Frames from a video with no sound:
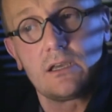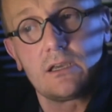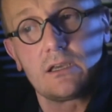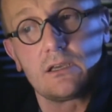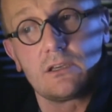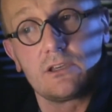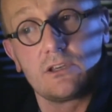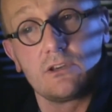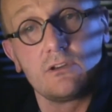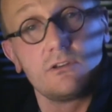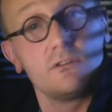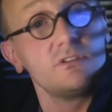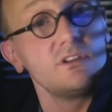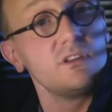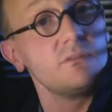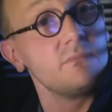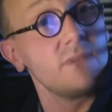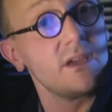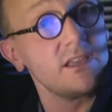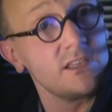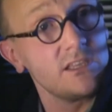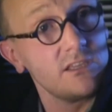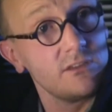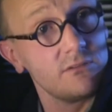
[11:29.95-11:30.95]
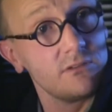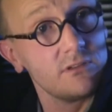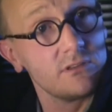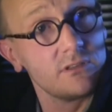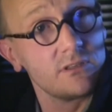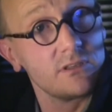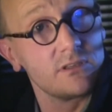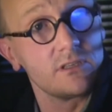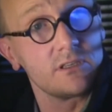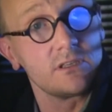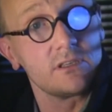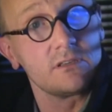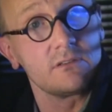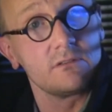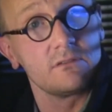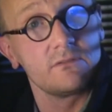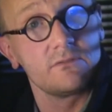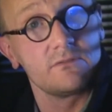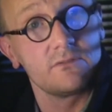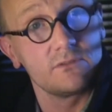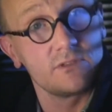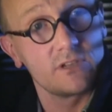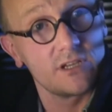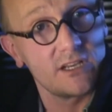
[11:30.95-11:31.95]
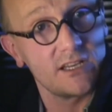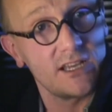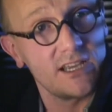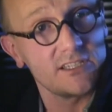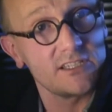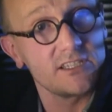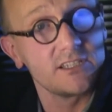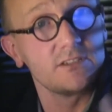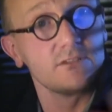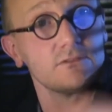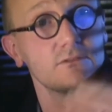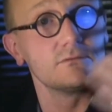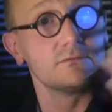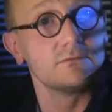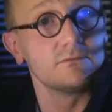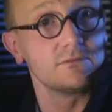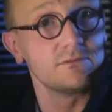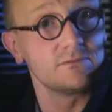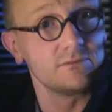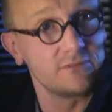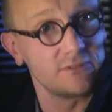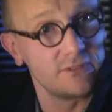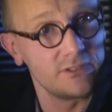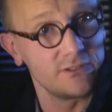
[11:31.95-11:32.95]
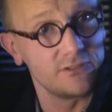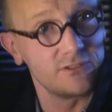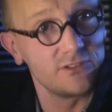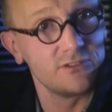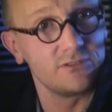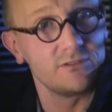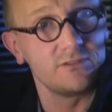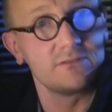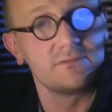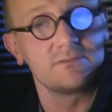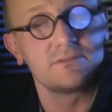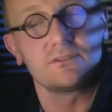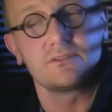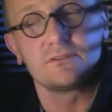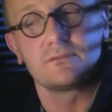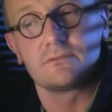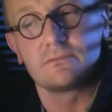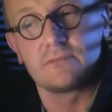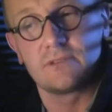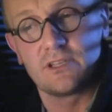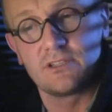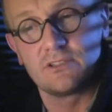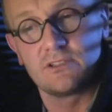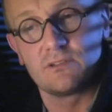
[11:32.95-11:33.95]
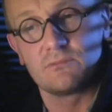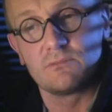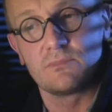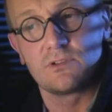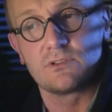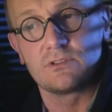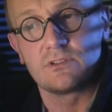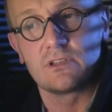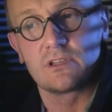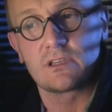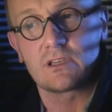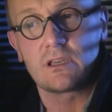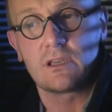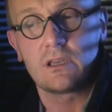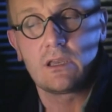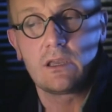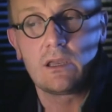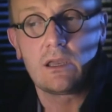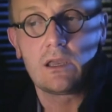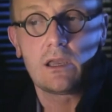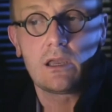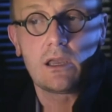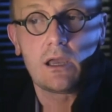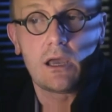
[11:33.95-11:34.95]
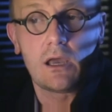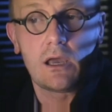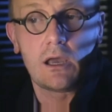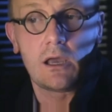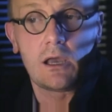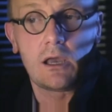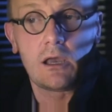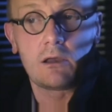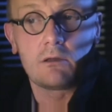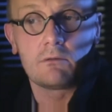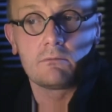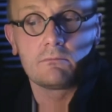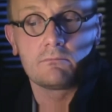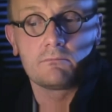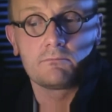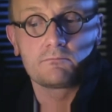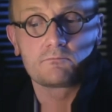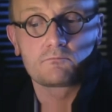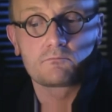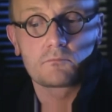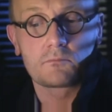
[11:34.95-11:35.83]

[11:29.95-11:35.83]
Uh, Yehudi Menuhin, uh, from the classical you know, to, to Indian music. Um,